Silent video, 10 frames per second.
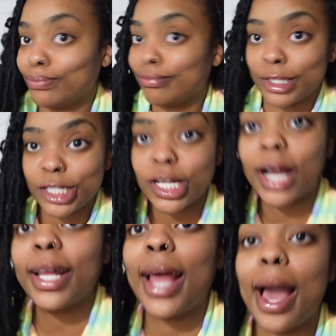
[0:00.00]
it's
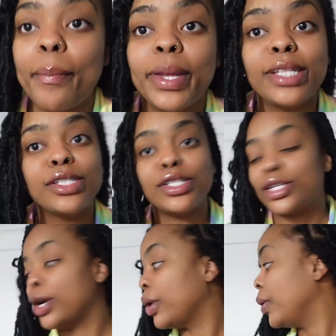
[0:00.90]
not gonna happen.
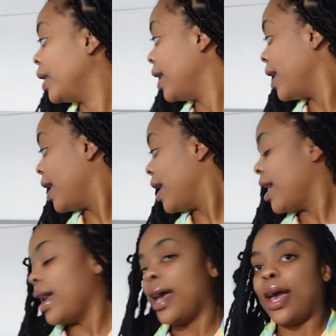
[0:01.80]
So
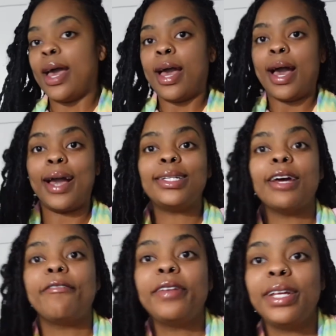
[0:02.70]
I
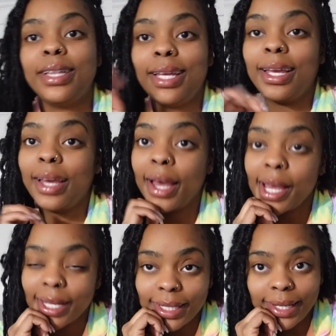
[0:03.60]
definitely
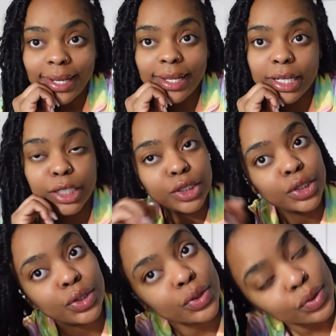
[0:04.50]
need
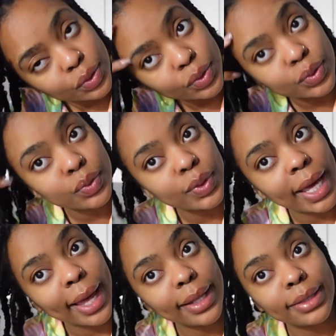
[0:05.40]
to
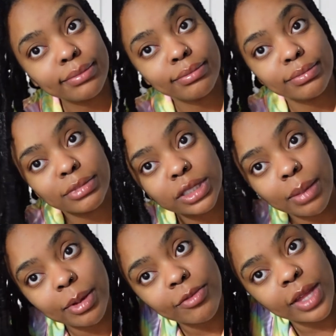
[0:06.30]
get
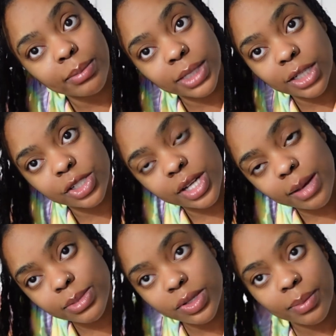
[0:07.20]
some of them touched
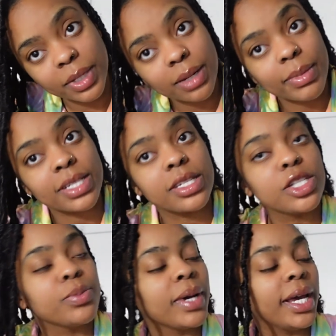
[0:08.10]
up. So I'm going to
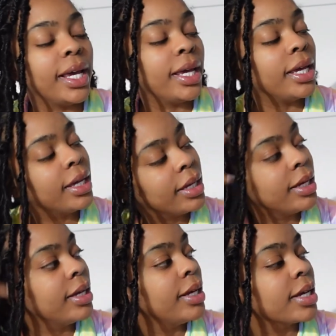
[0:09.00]
message my
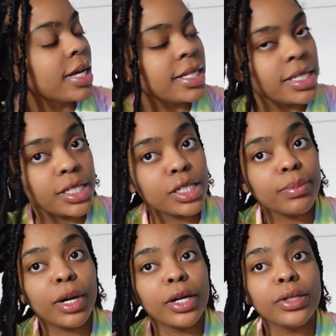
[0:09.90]
cousin
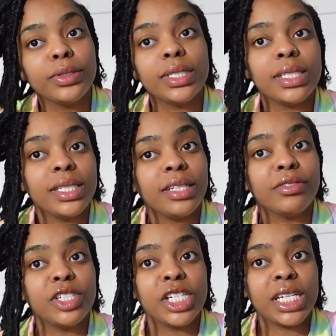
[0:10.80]
tomorrow to see if
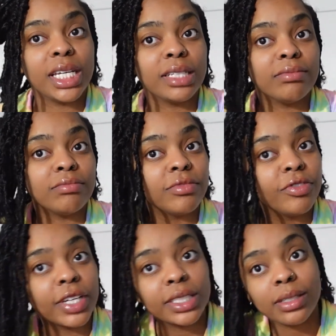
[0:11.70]
she can
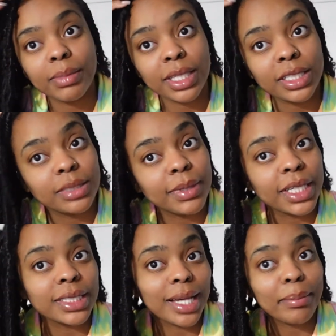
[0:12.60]
fix some of these
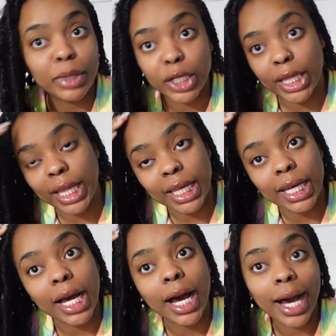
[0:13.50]
because I'm looking like
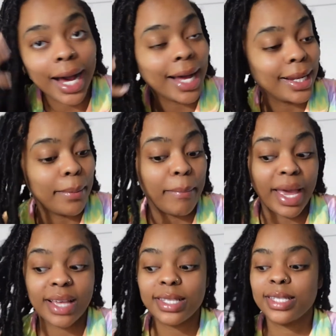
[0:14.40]
a hot
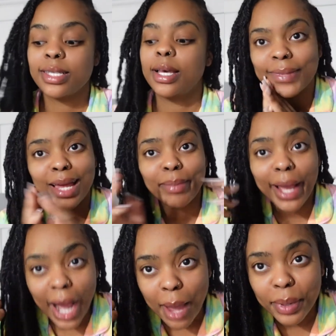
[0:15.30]
mess. And
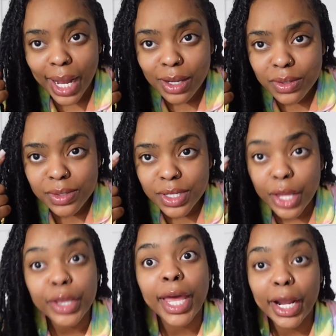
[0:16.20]
my eyebrows,
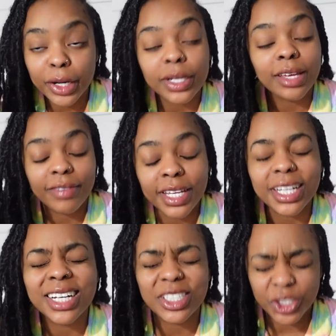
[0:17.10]
they are
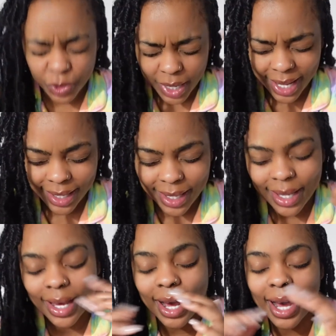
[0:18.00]
giving Drake.
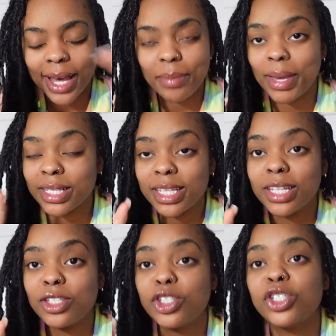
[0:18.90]
I
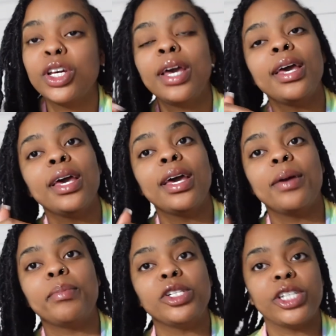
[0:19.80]
messaged
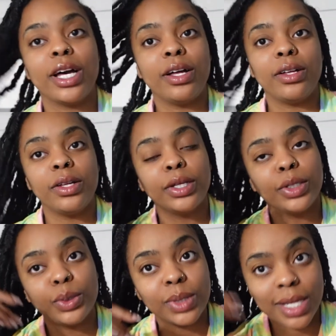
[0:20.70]
Michelle
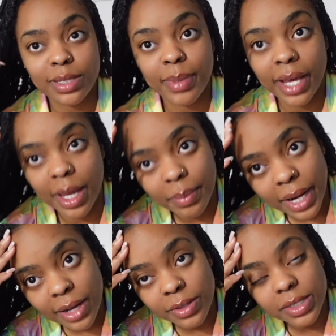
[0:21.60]
who does my
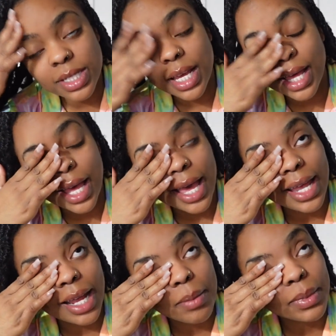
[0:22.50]
eyebrows
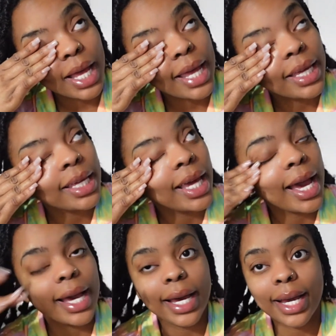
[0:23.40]
and I'm like,
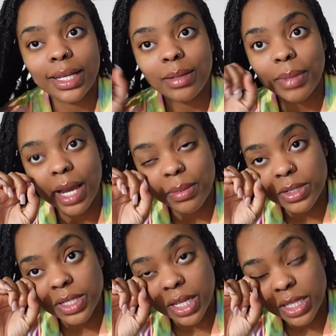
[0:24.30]
yeah, I need my
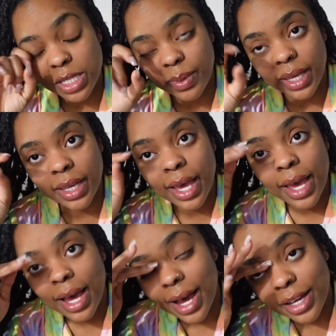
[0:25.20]
eyebrows done this week.
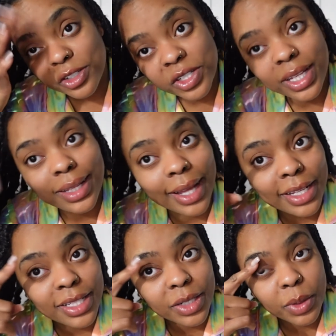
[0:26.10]
I usually
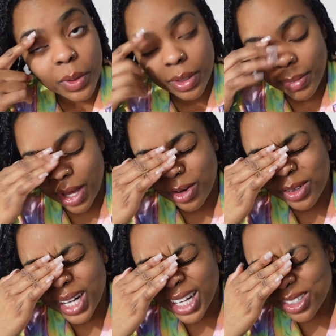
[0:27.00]
like to grow them
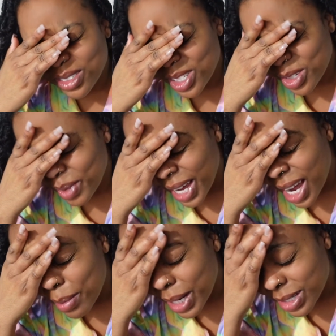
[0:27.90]
out. I don't do my
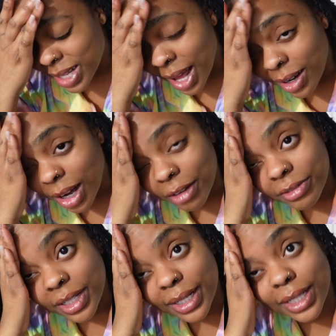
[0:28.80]
eyebrows that
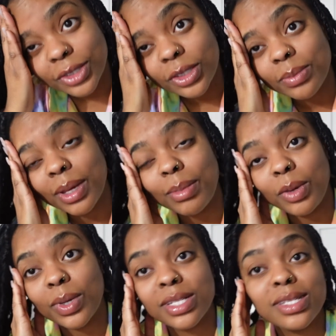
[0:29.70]
often. I do it maybe
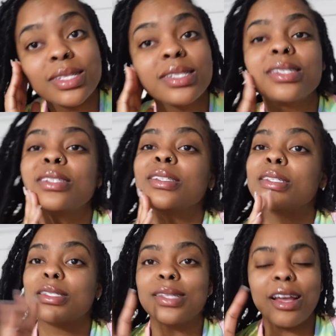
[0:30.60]

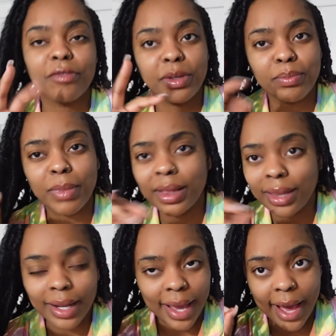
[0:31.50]
once every
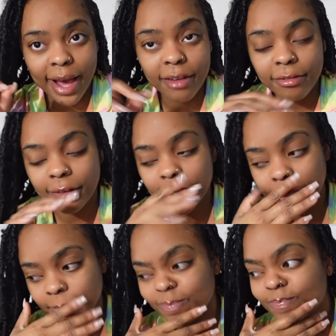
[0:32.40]
month and a half
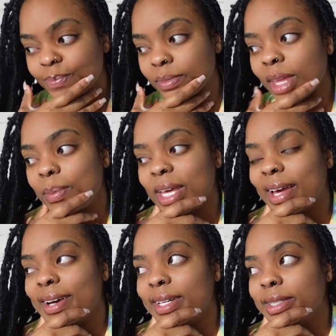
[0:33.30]

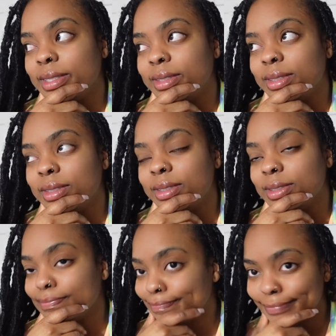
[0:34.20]

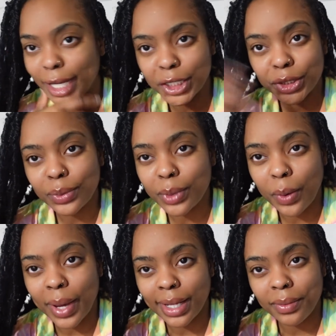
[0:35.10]
because I just don't
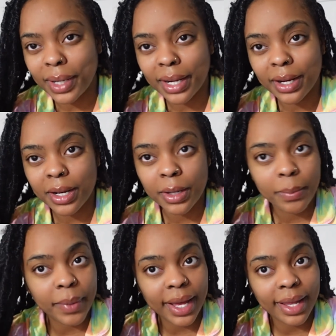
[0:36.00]
go anywhere.
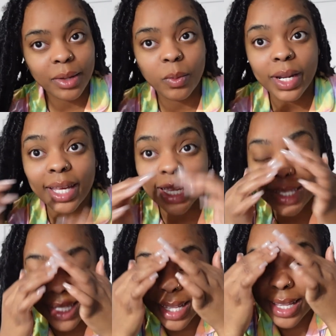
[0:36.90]
But when it
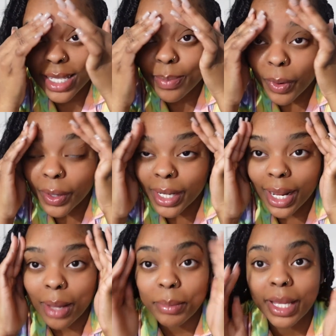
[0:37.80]
gets to this point,
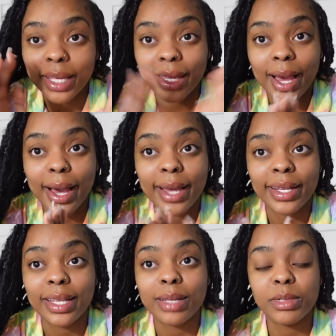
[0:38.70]
I'm like, yeah, I
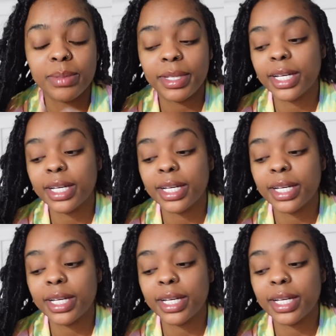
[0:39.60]
need them to be